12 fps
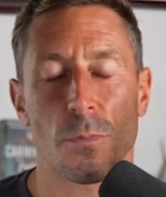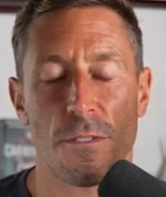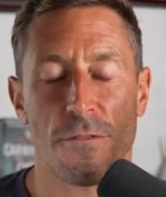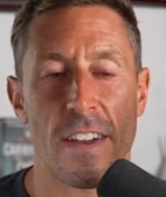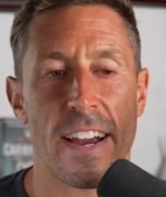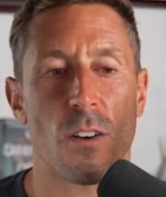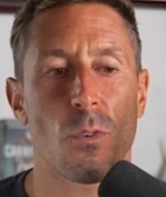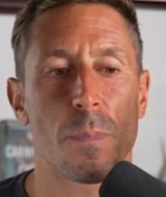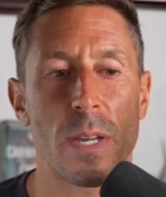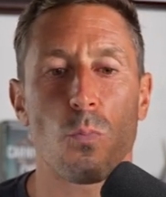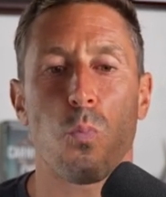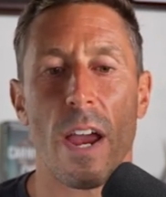to be fair, would
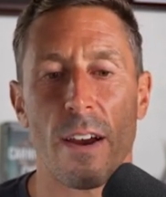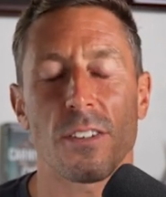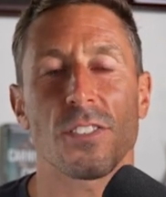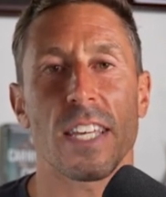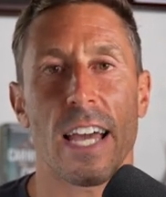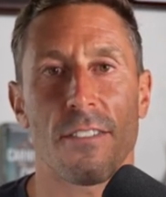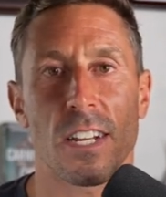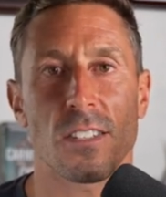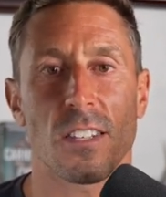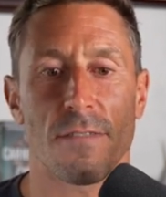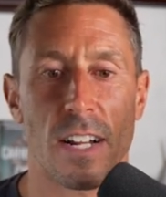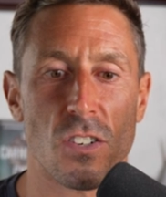be where is the
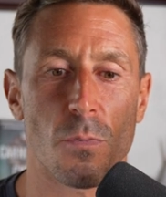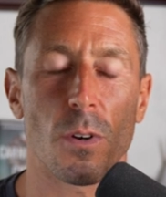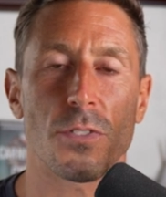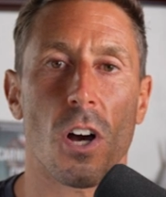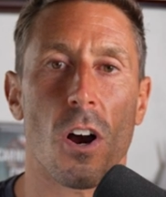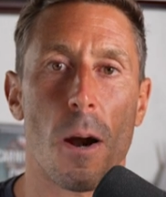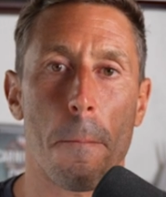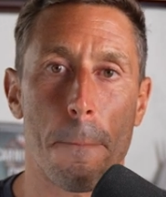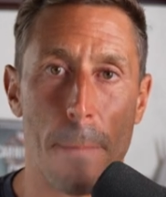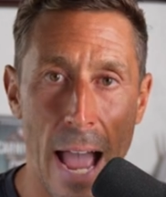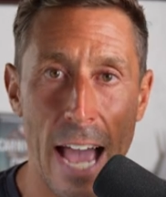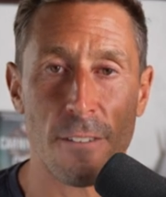evidence that vegetables are
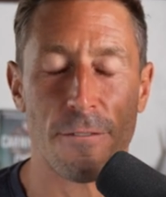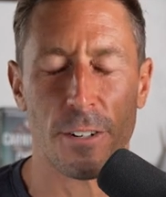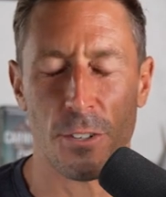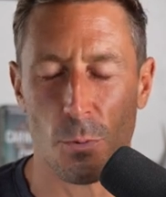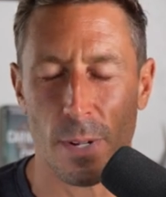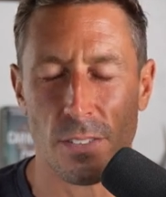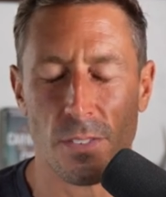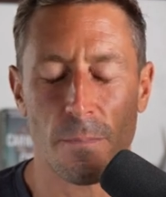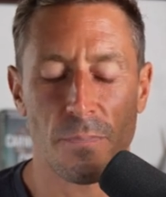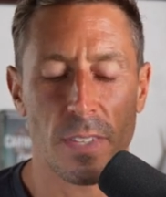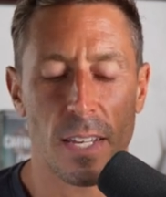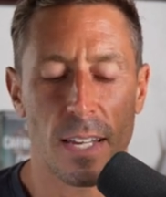bad for humans?
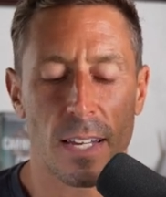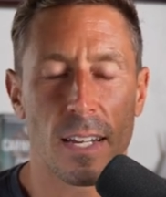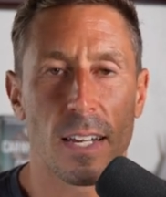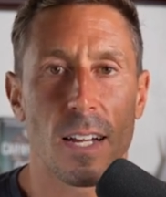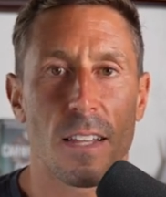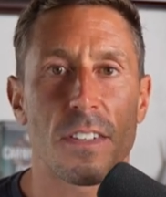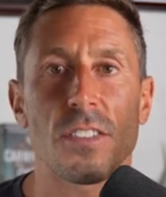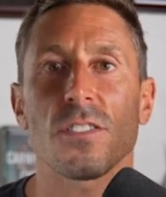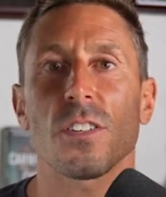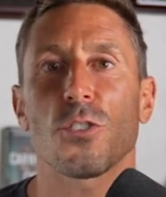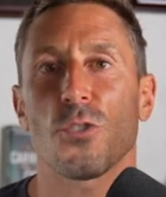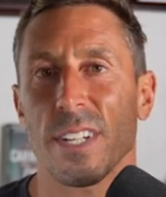This
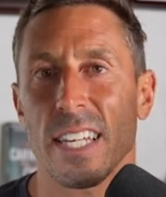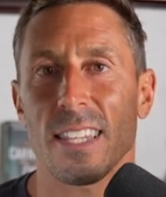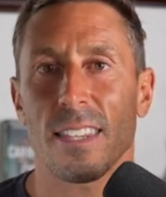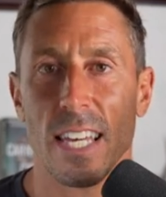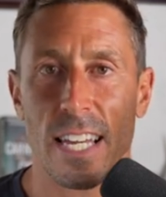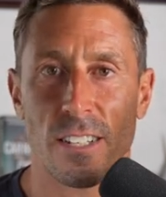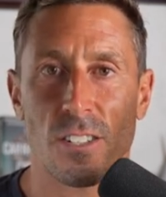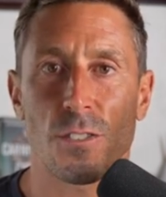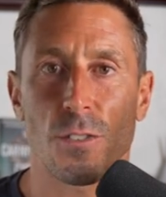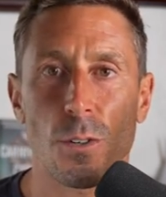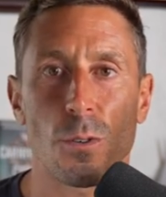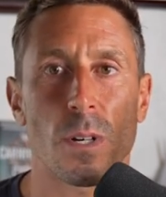is a tricky thing to
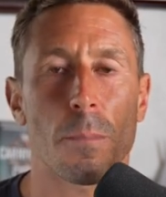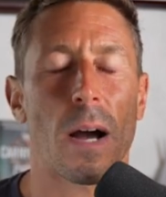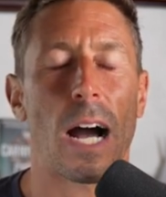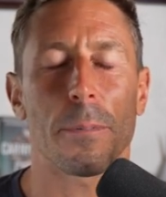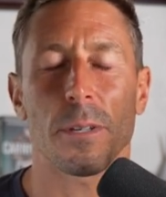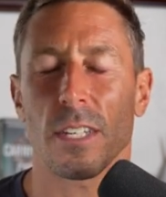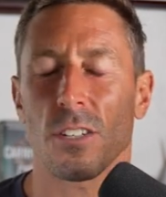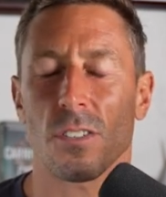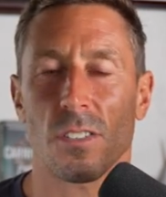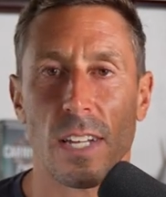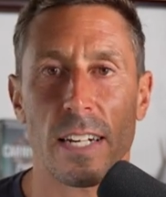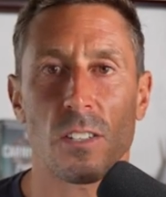do in
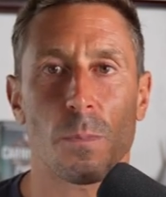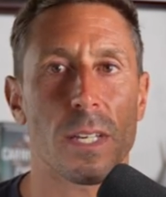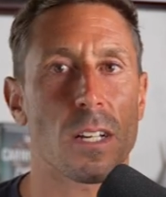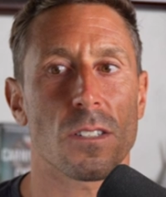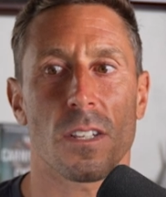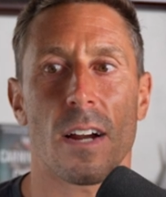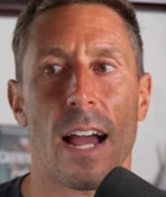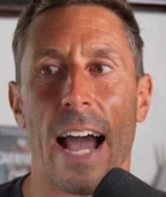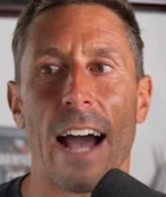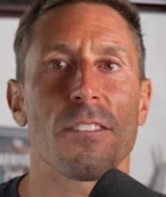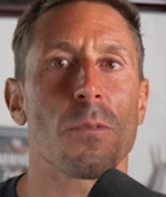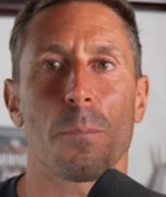population studies because there
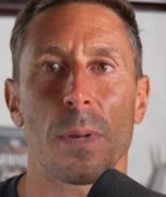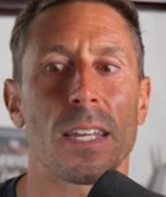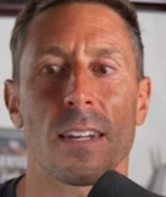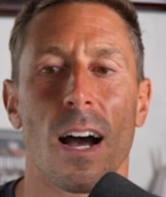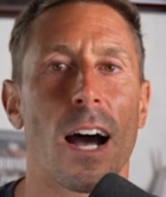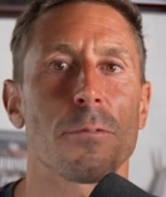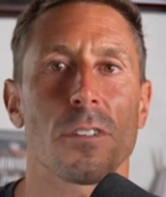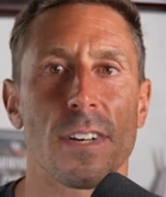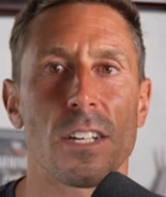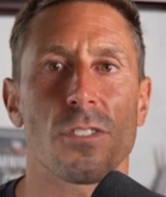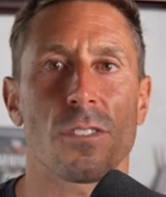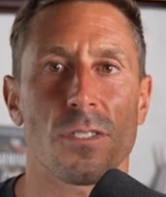haven't been
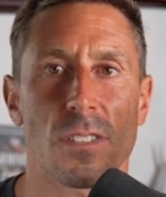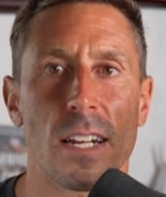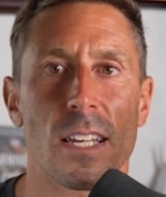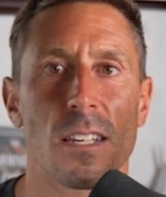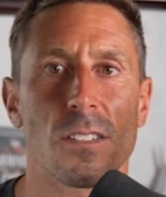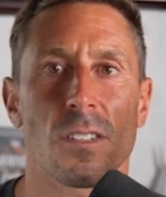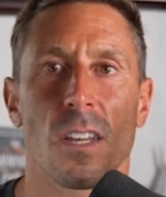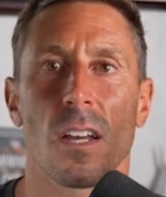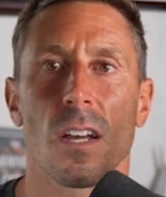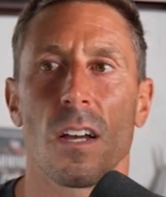observational studies